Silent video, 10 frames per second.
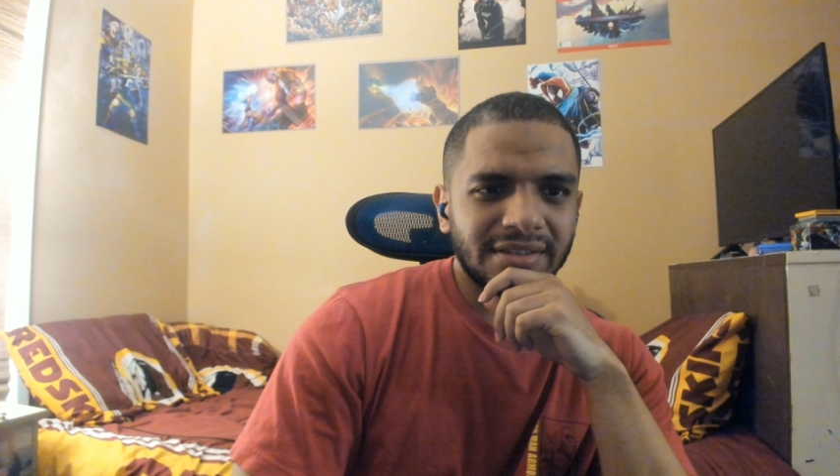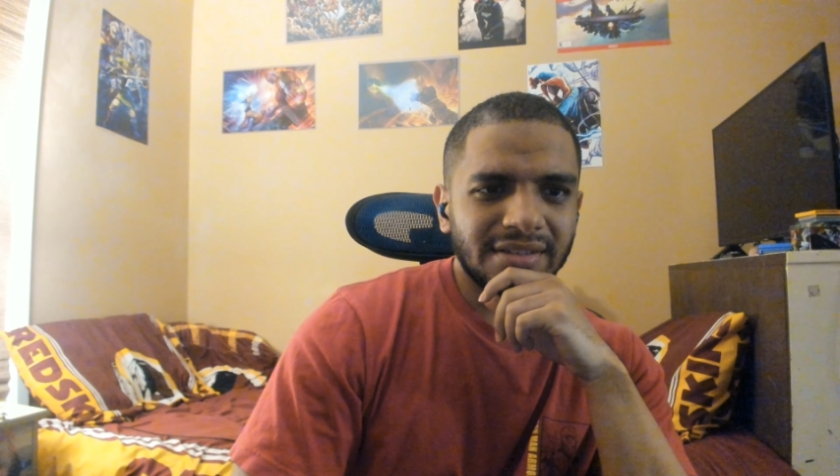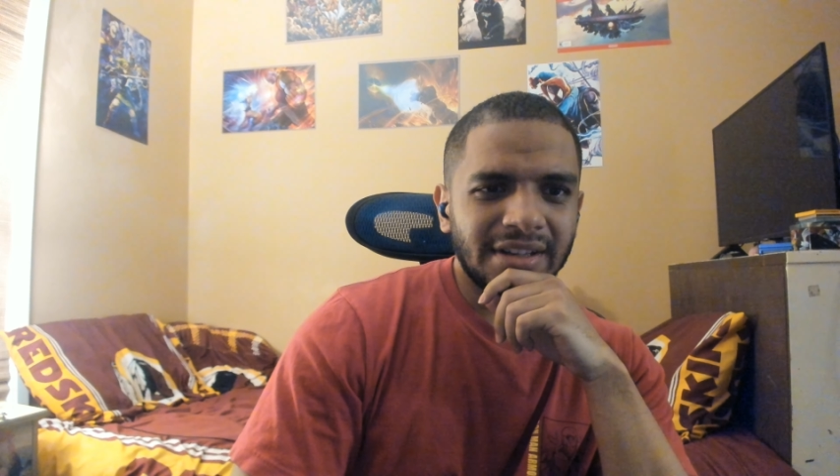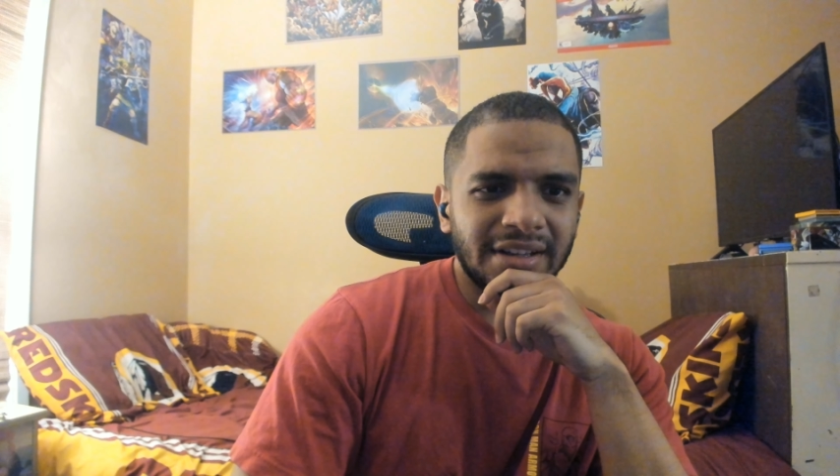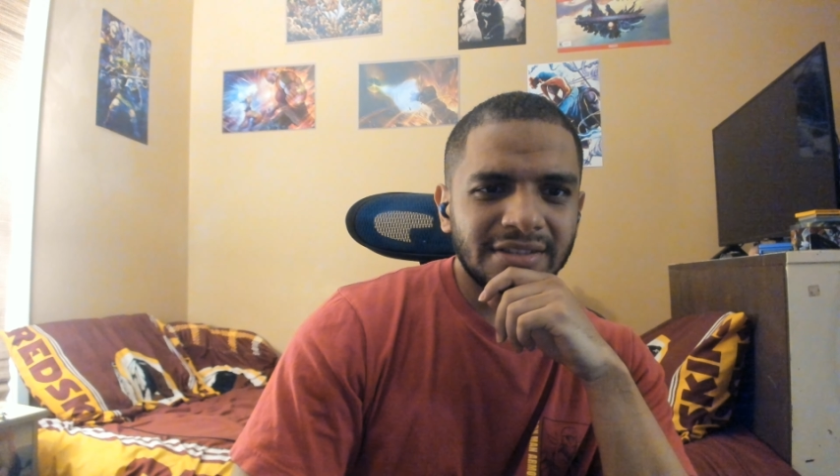
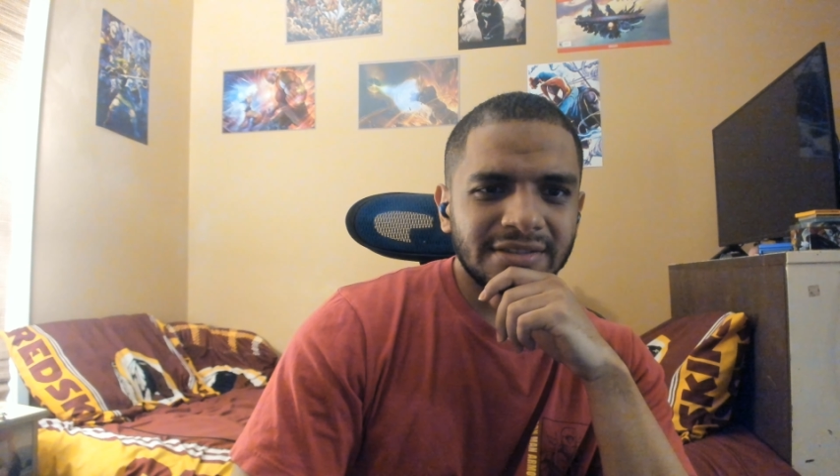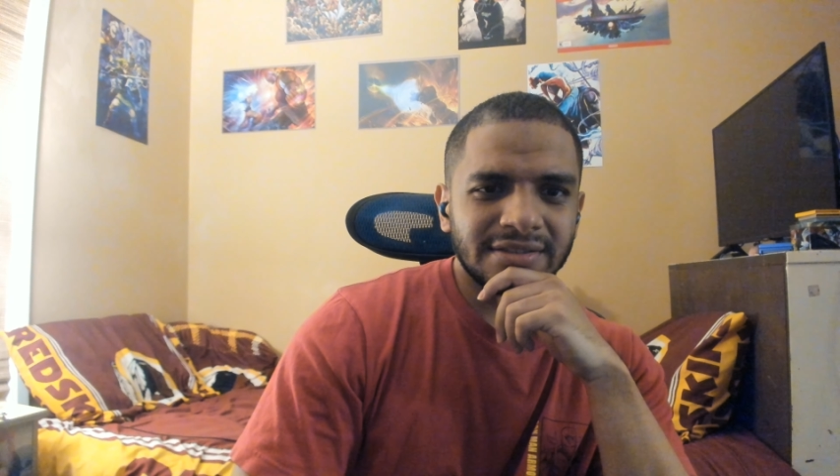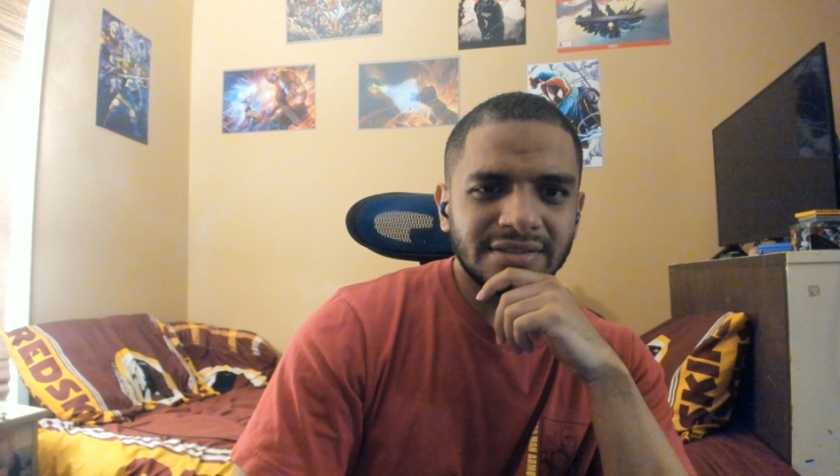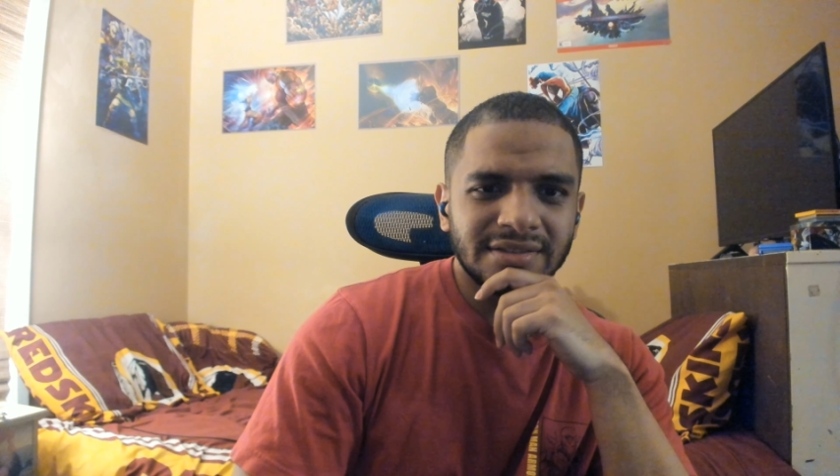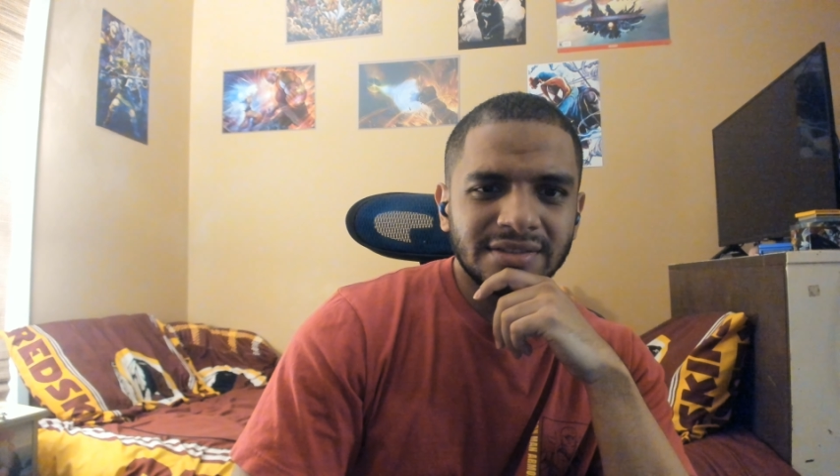Uh,
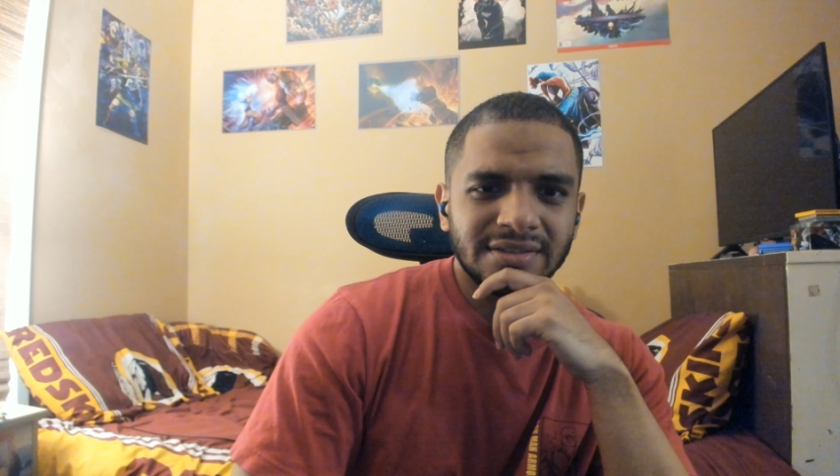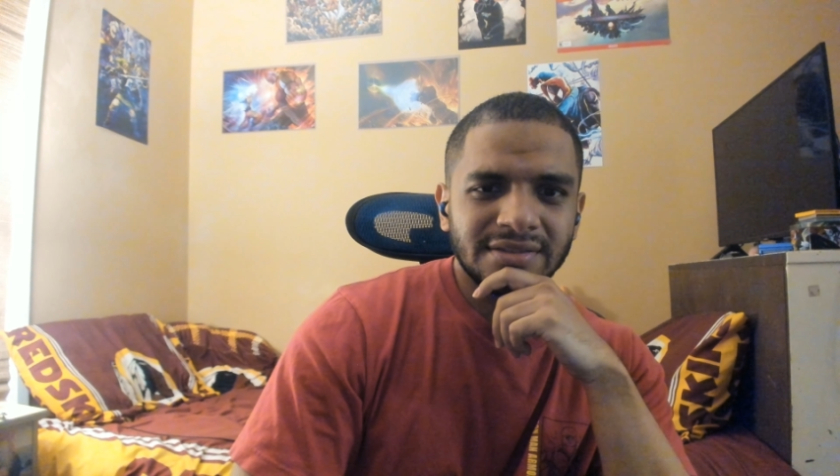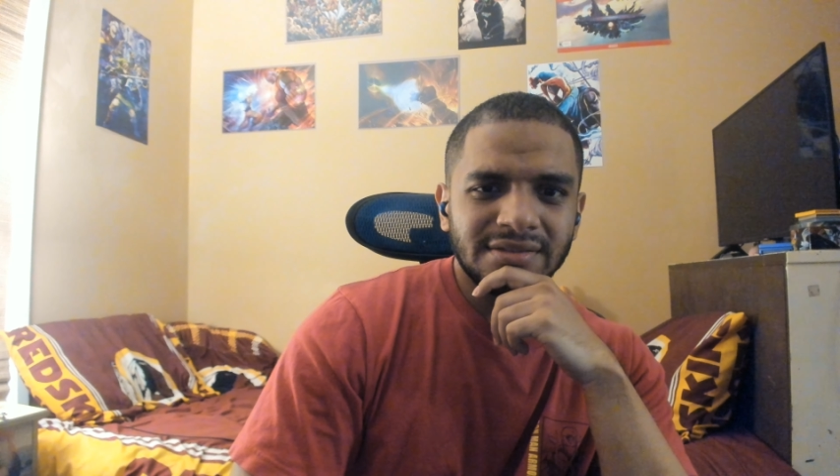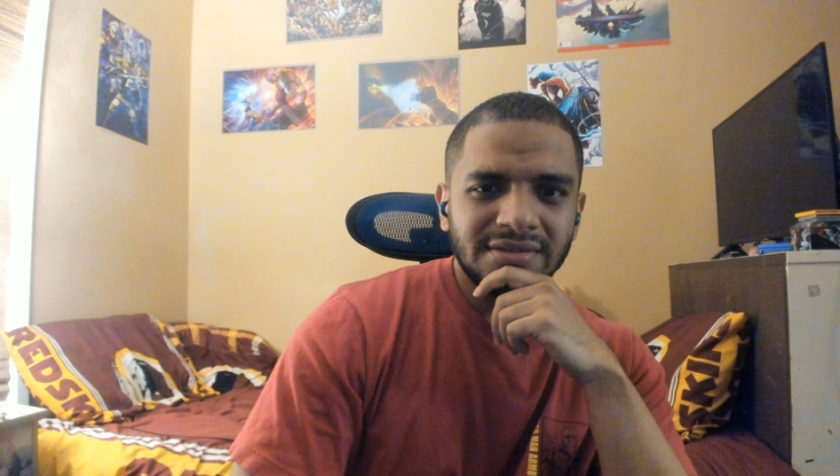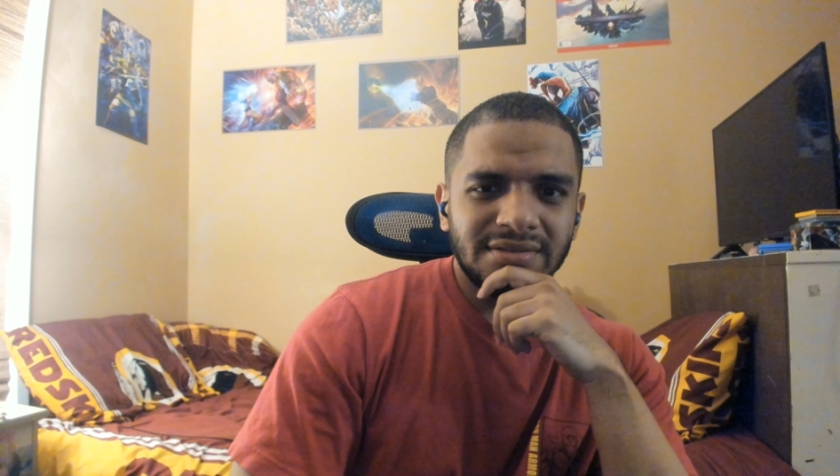
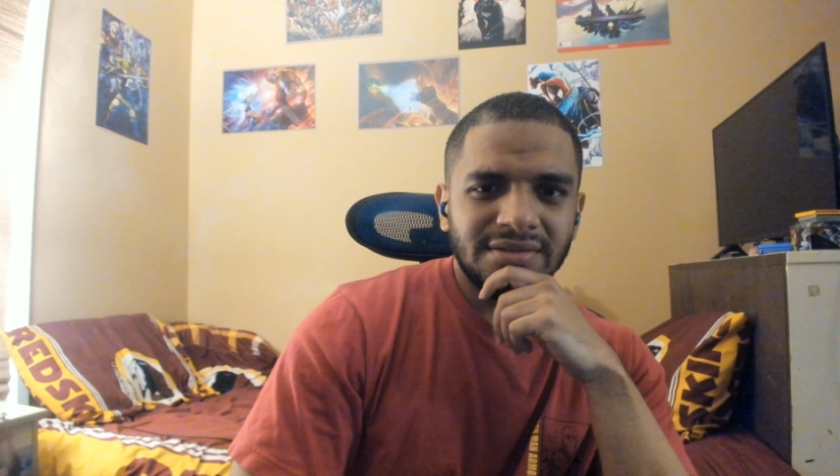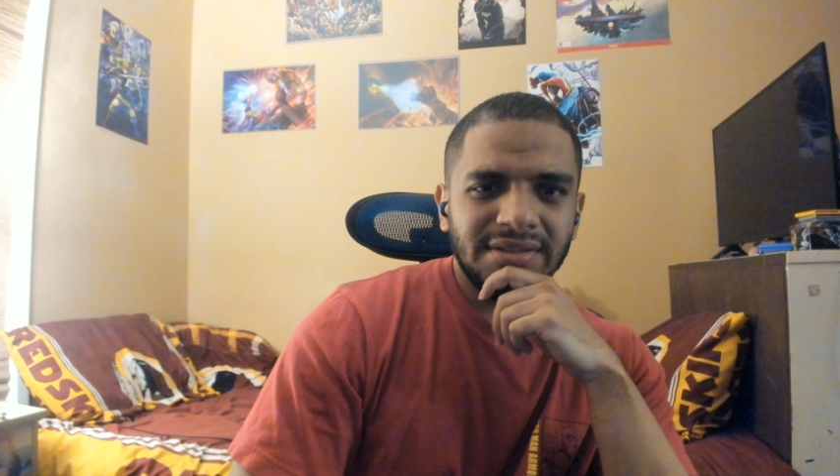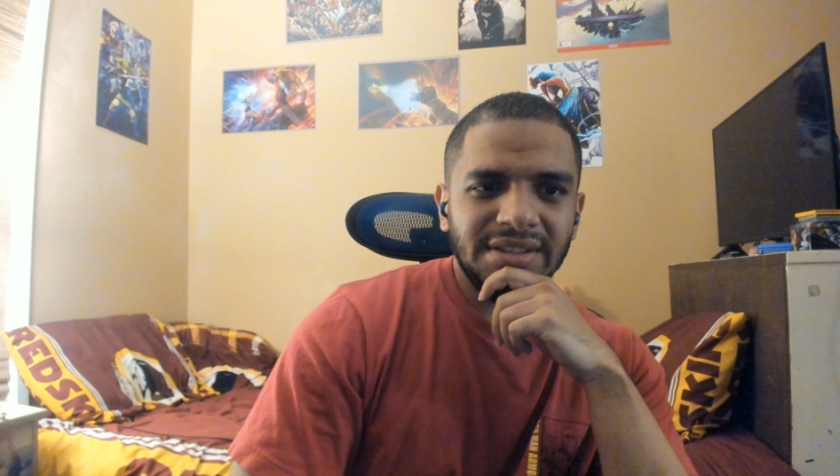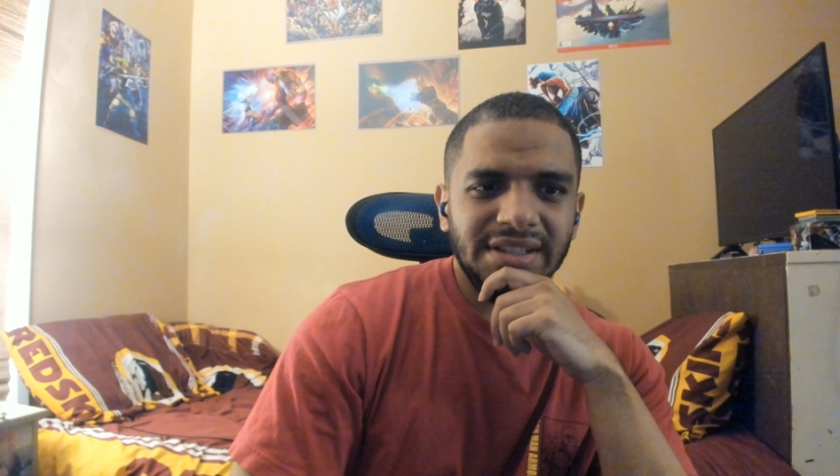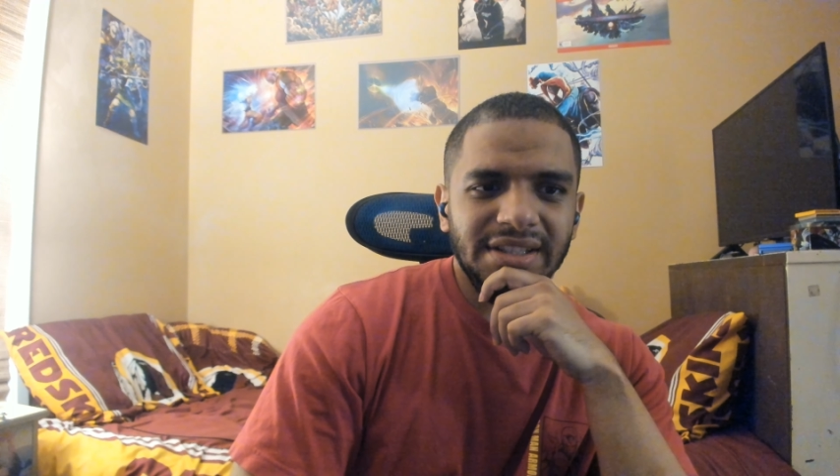
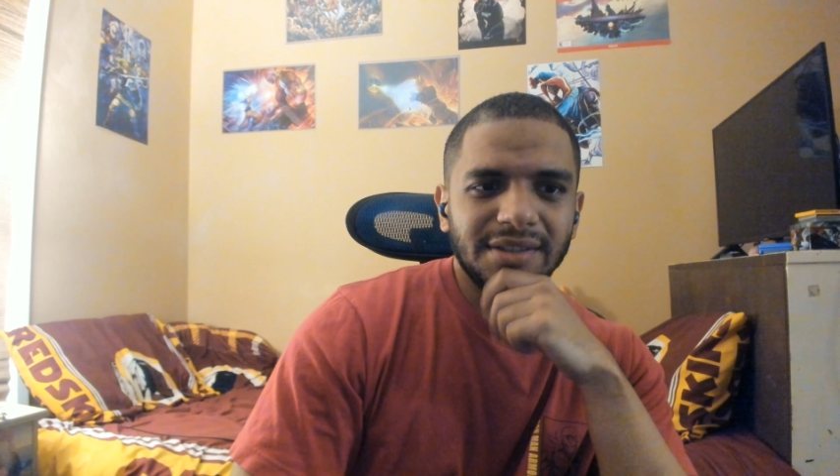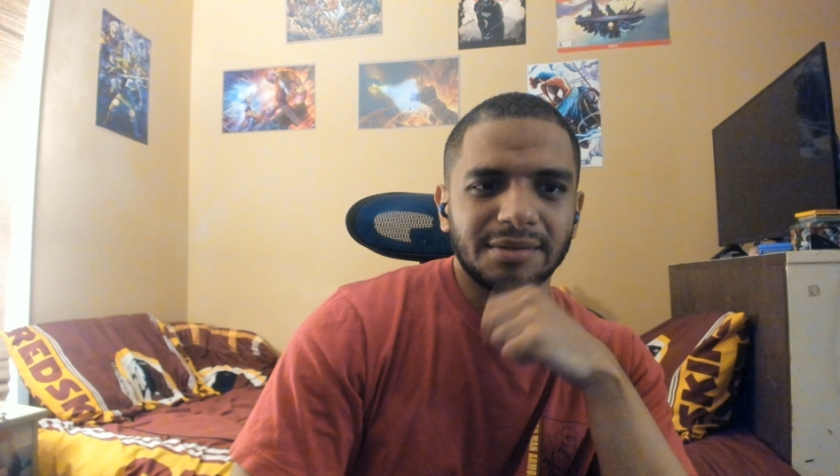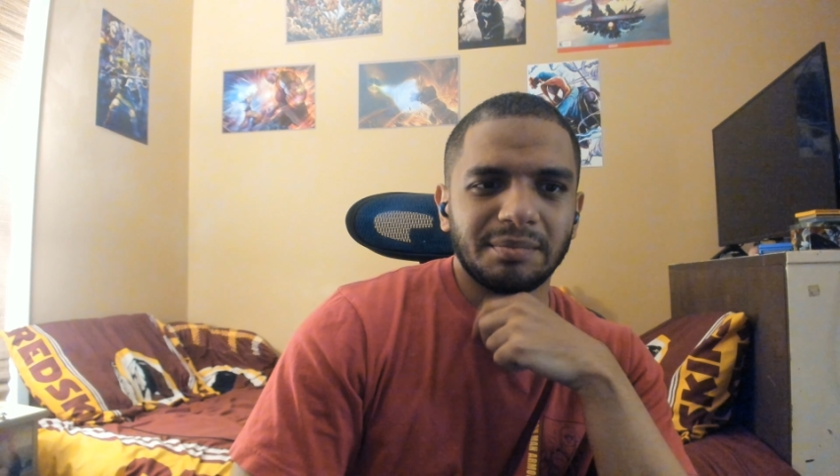yeah.